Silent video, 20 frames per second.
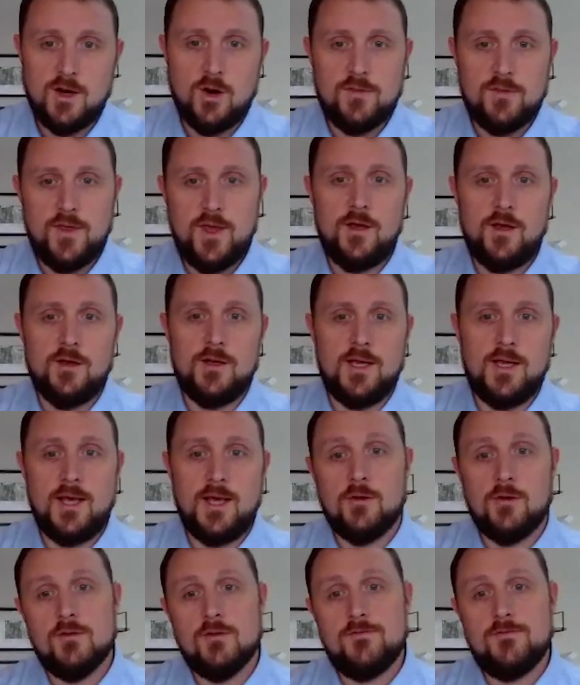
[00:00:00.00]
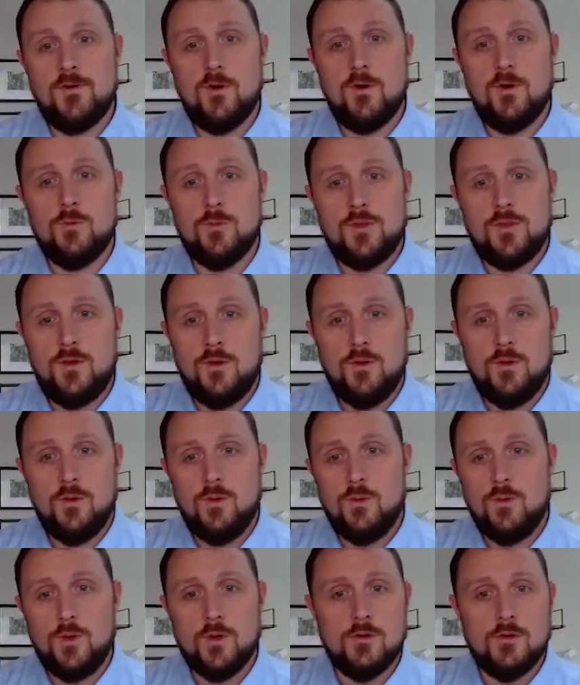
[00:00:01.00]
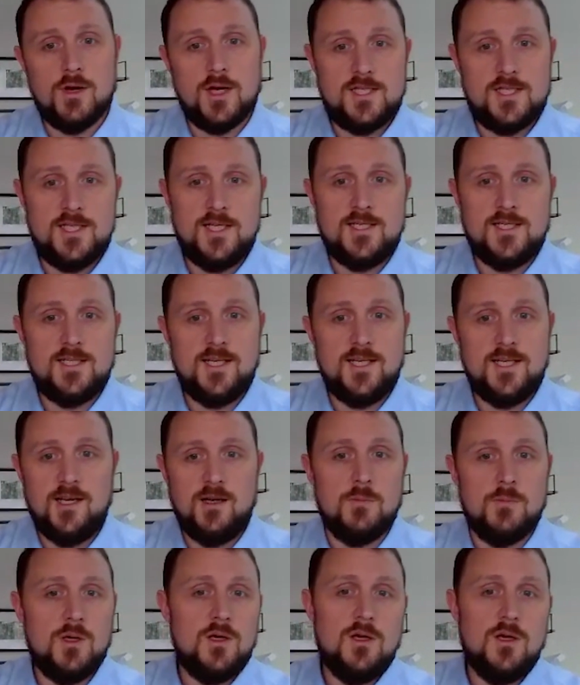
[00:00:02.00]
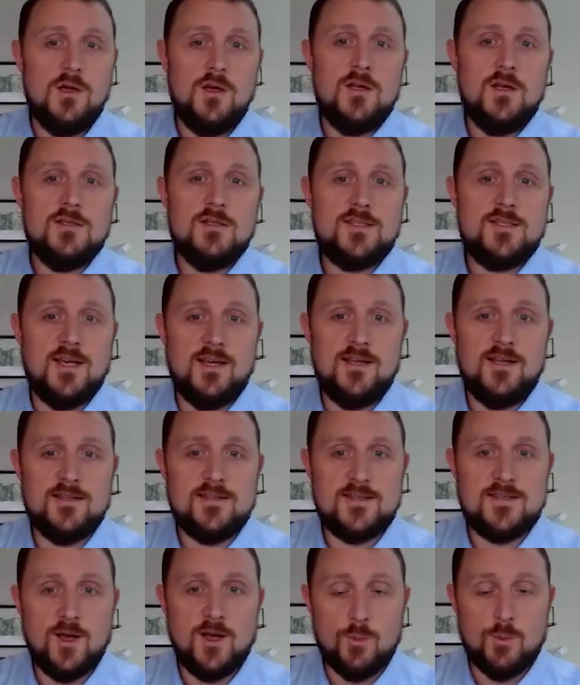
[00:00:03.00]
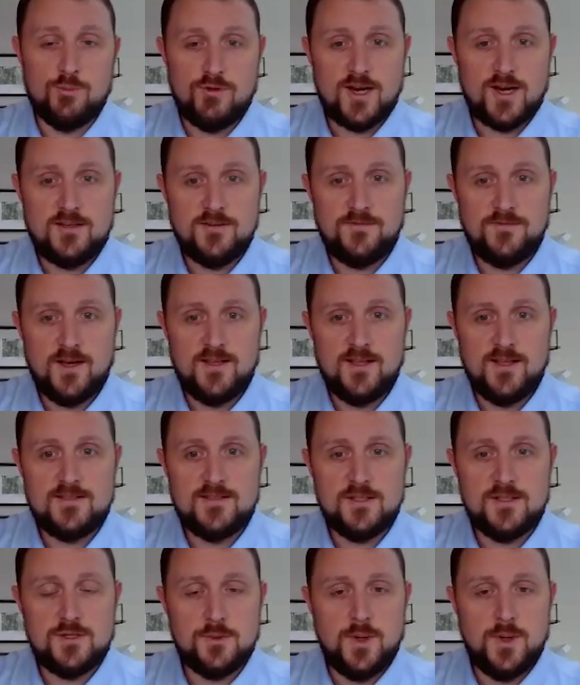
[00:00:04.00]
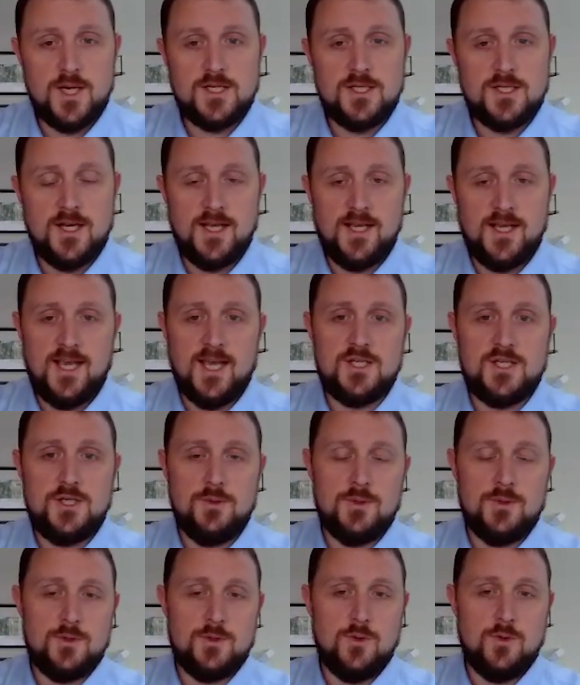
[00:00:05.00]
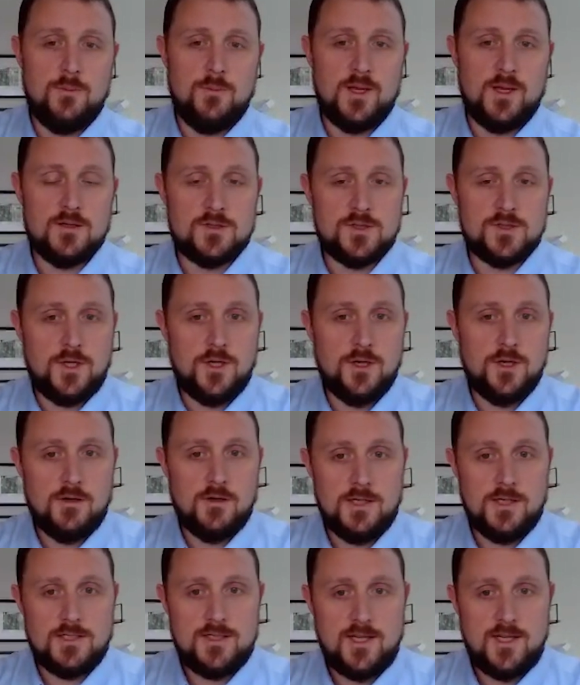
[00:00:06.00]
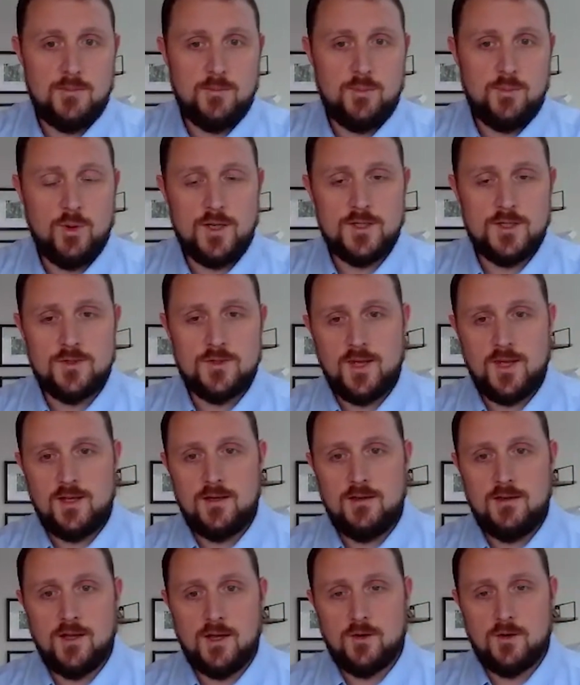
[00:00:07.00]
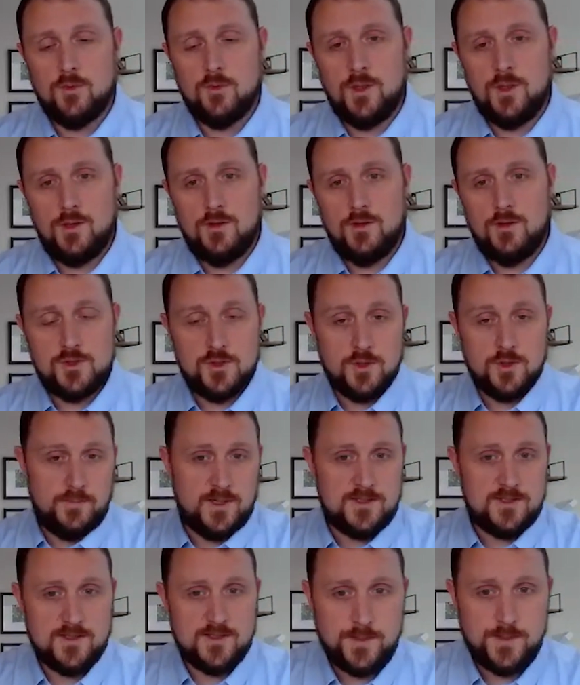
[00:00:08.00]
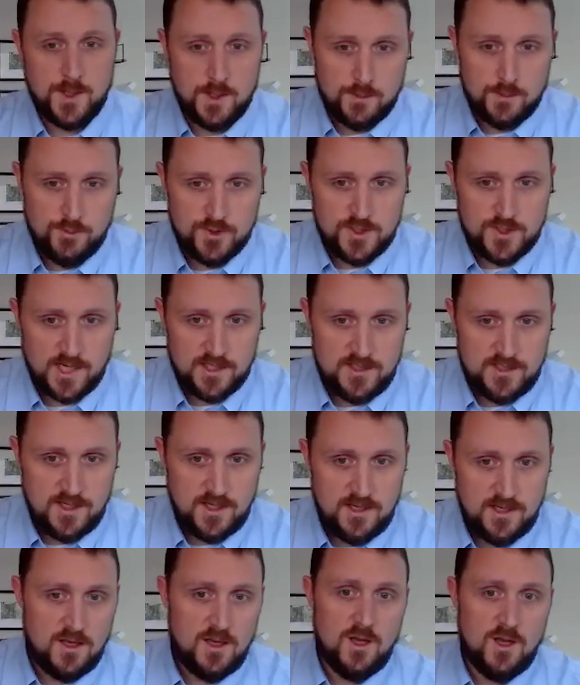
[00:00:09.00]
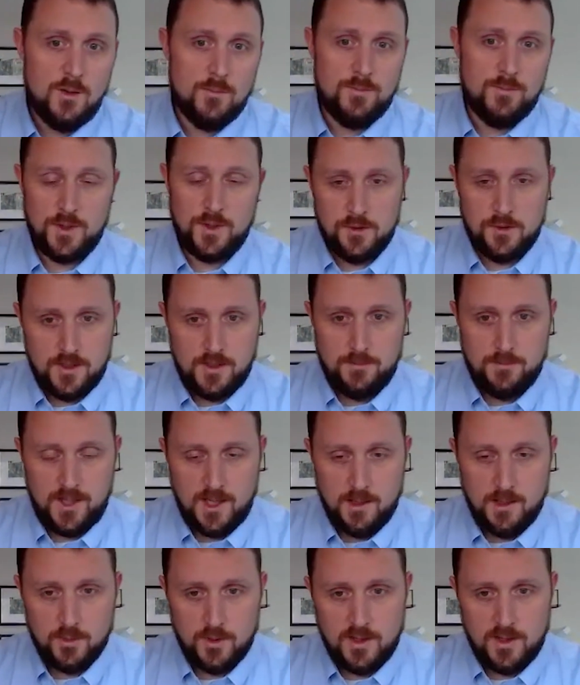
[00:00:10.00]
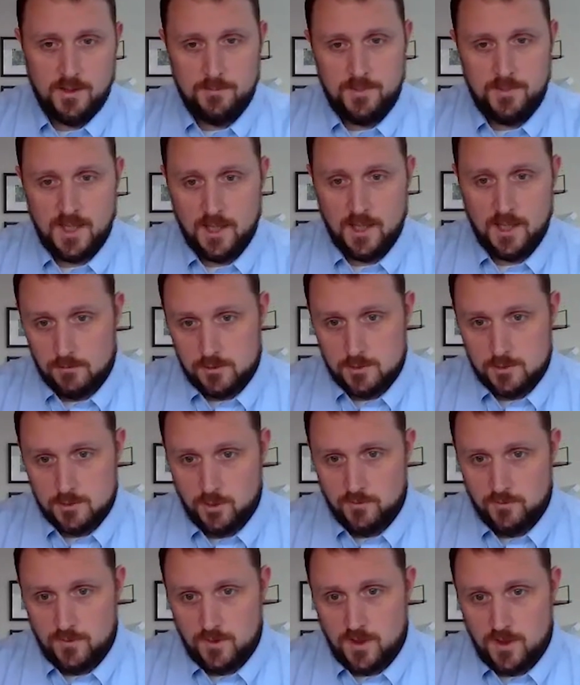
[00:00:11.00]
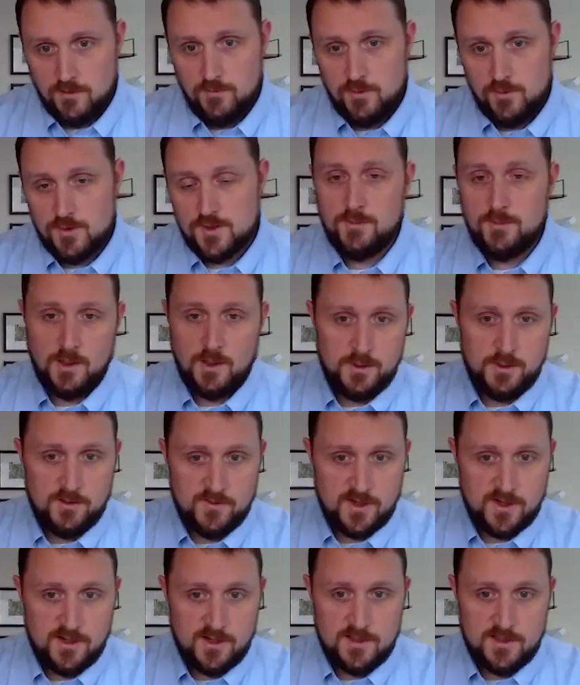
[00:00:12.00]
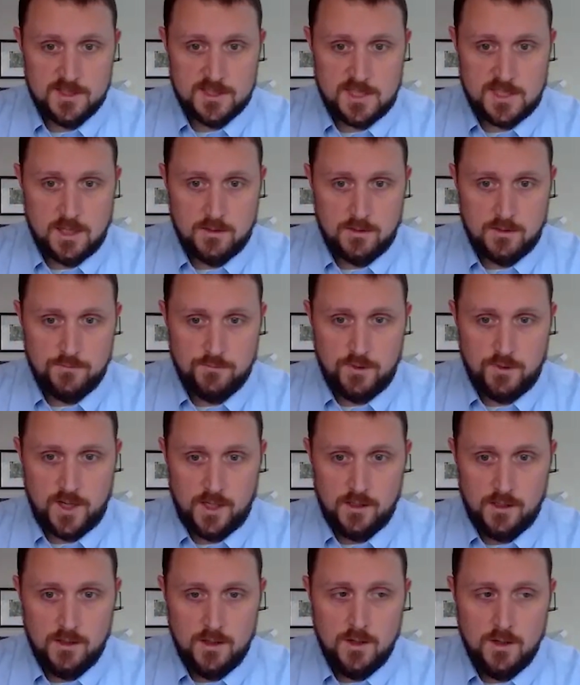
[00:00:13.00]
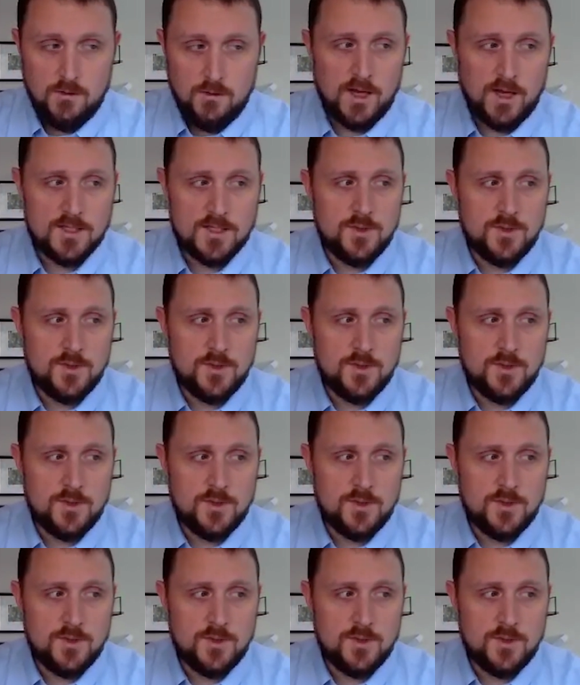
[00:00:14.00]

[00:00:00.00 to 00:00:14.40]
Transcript: Are they going to get on the phone with you, your IT team, to help rectify that situation and get you into a better security standpoint, so that not only is your business better protected, but you're going to be able to be eligible for coverage, and maybe even at a discounted rate, right?